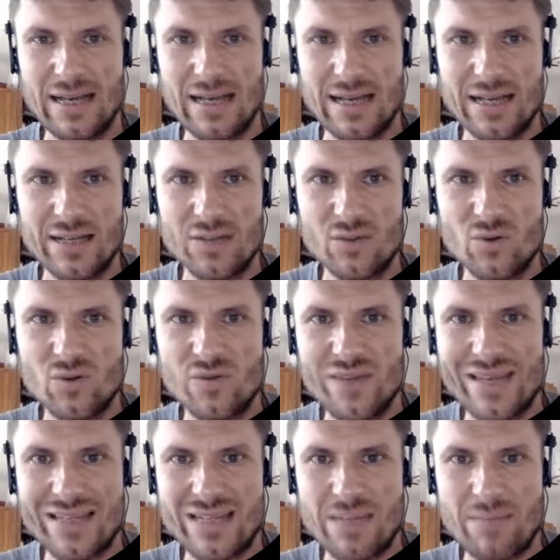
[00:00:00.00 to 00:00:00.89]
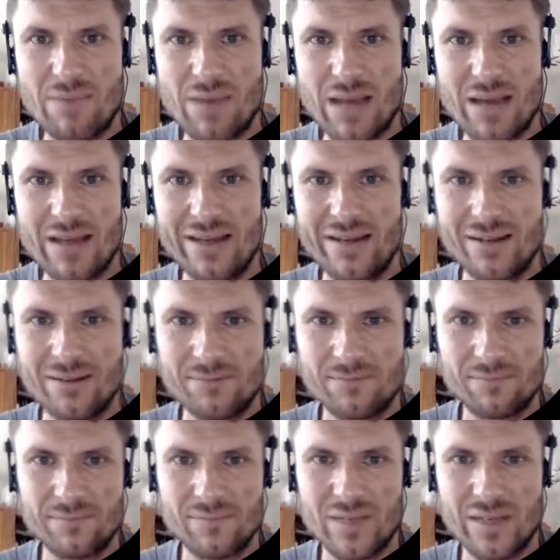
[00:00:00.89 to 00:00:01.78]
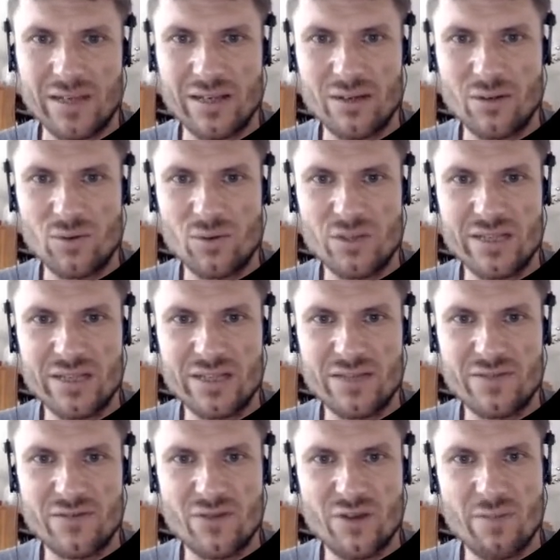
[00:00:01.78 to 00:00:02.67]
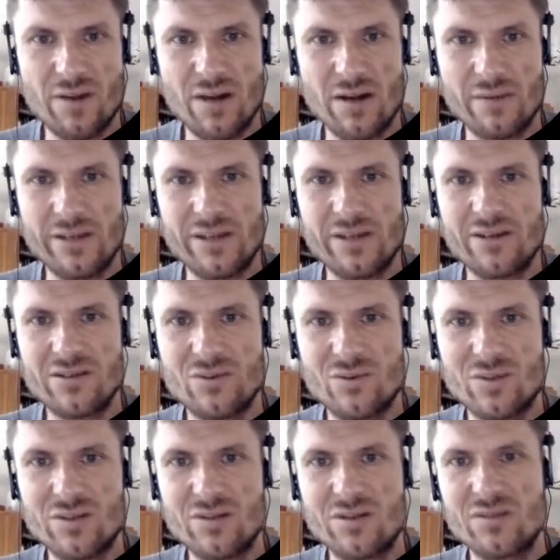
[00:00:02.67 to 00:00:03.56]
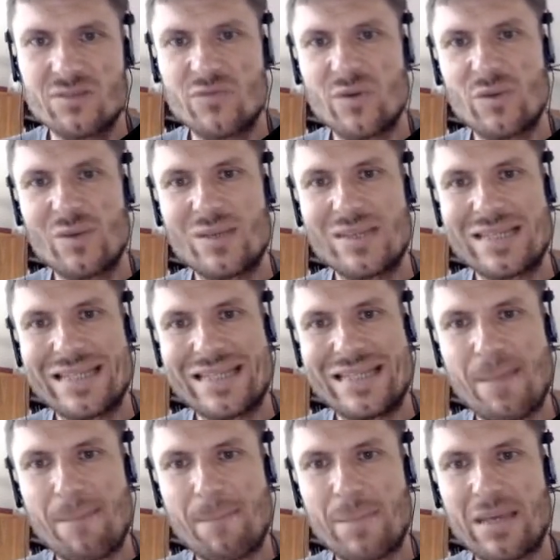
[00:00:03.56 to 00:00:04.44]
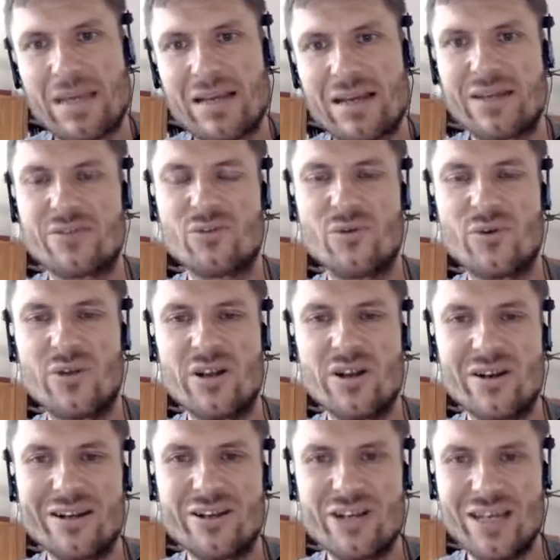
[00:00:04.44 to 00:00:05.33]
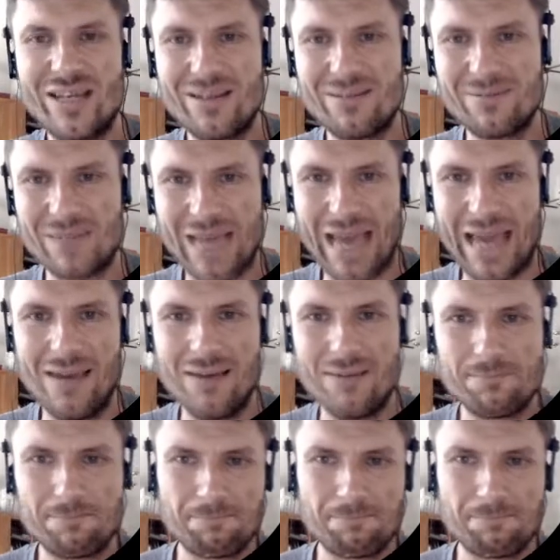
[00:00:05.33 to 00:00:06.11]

So the VST plugin includes these three parameters: resonance frequency, damping, and nonlinearity, K,